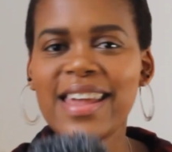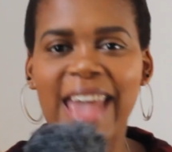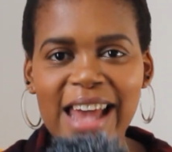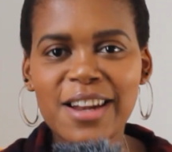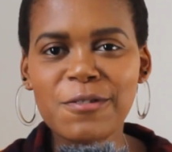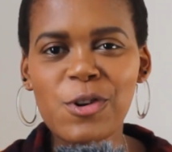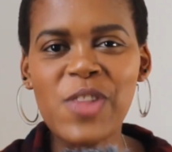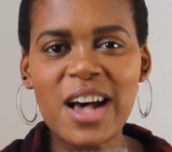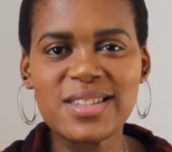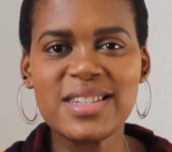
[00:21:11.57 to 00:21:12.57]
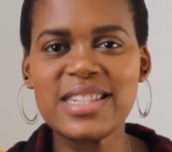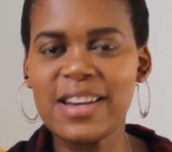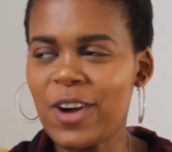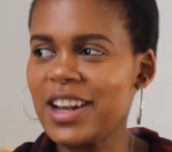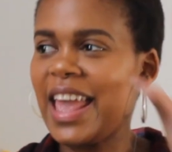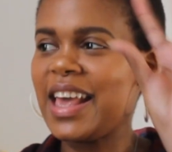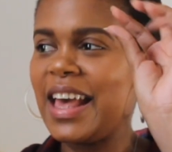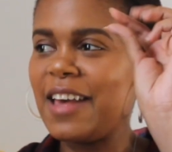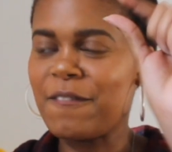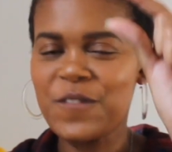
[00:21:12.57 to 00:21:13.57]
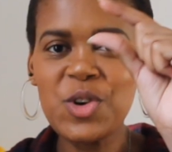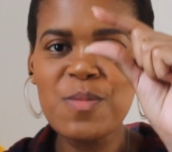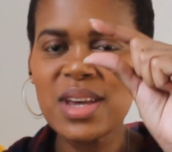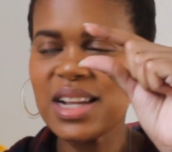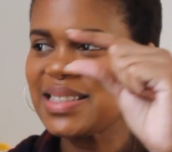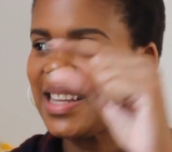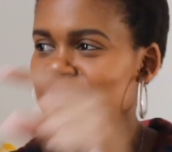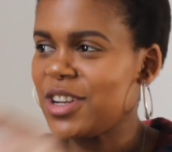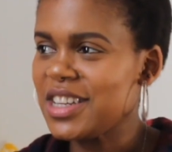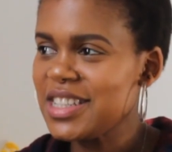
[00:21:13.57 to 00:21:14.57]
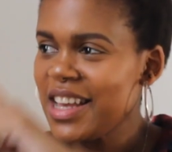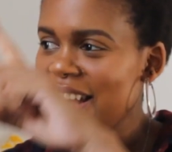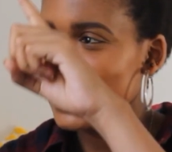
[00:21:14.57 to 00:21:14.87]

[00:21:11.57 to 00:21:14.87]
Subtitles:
Canon 4000D. I've got like a few minutes left on it.